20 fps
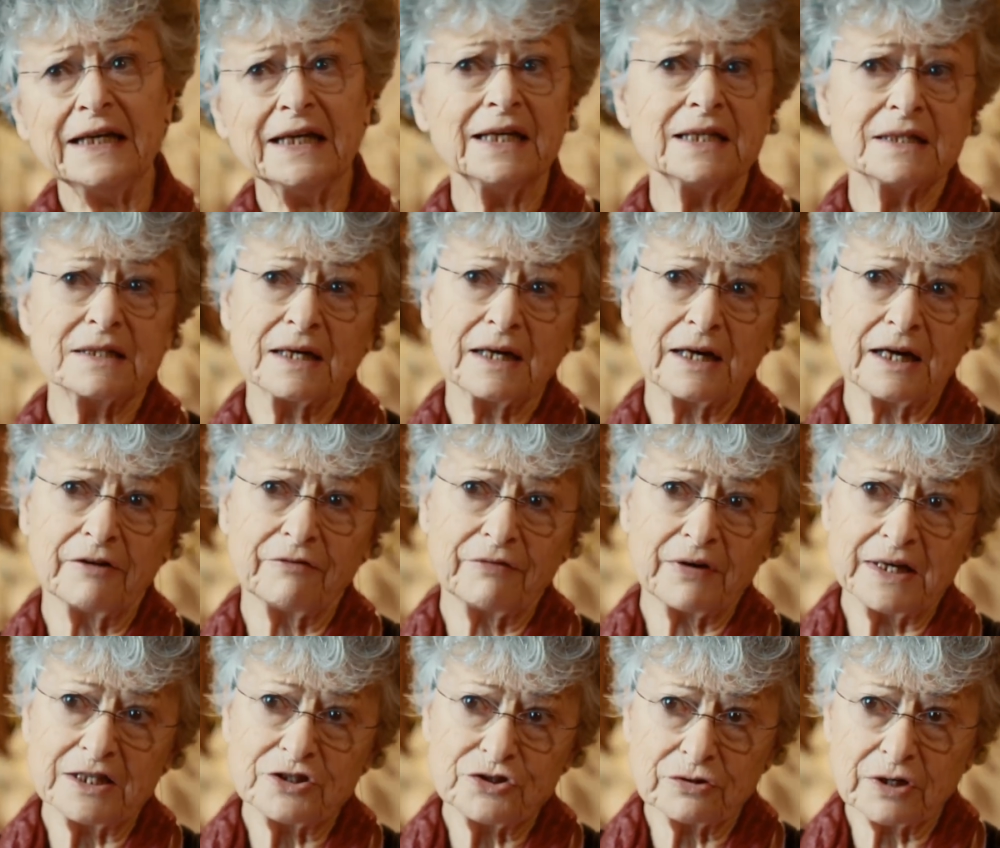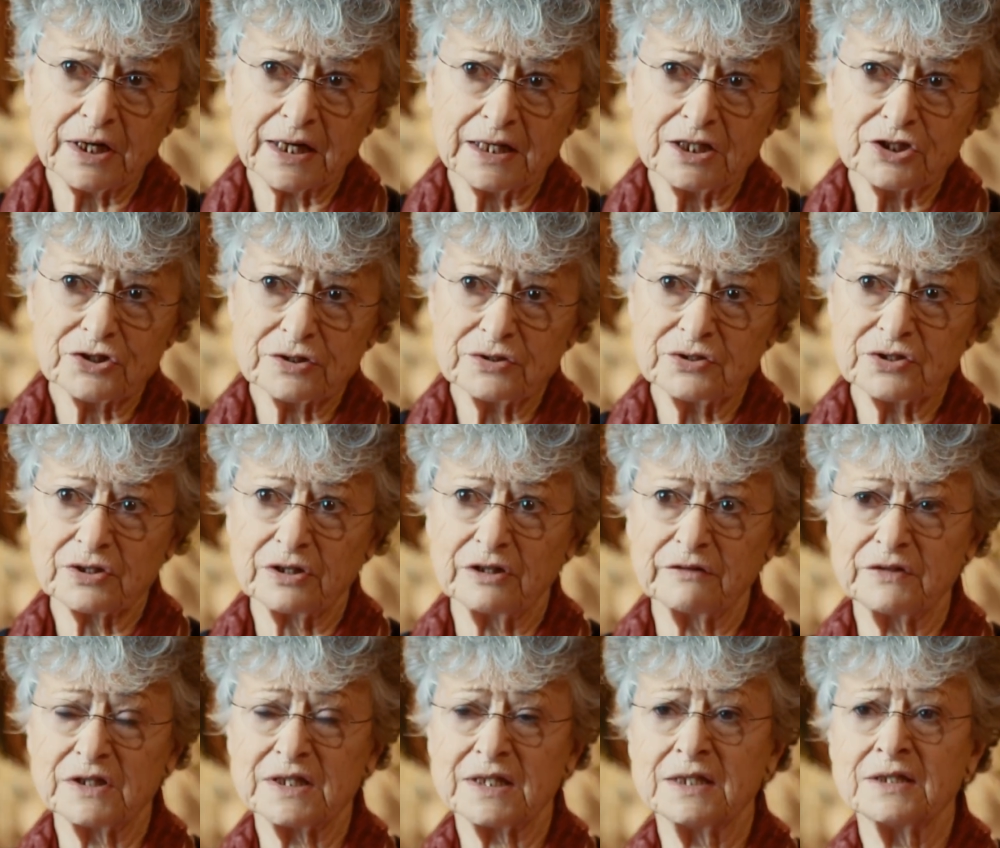need to have education
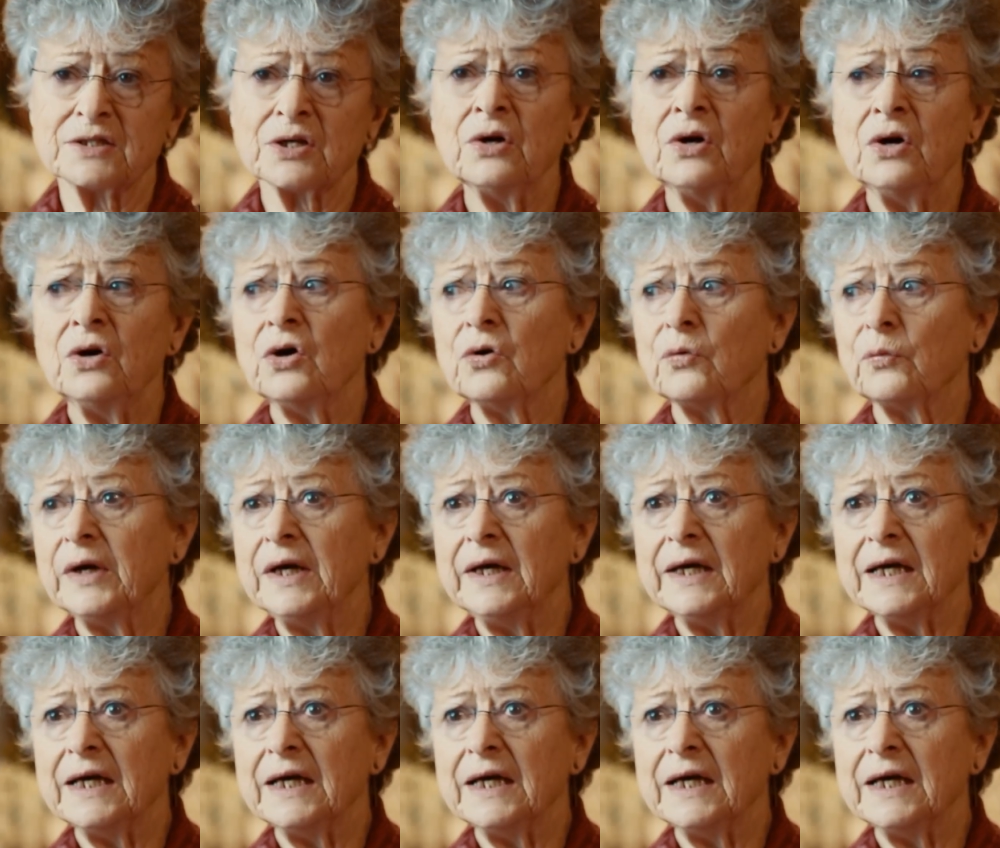services. We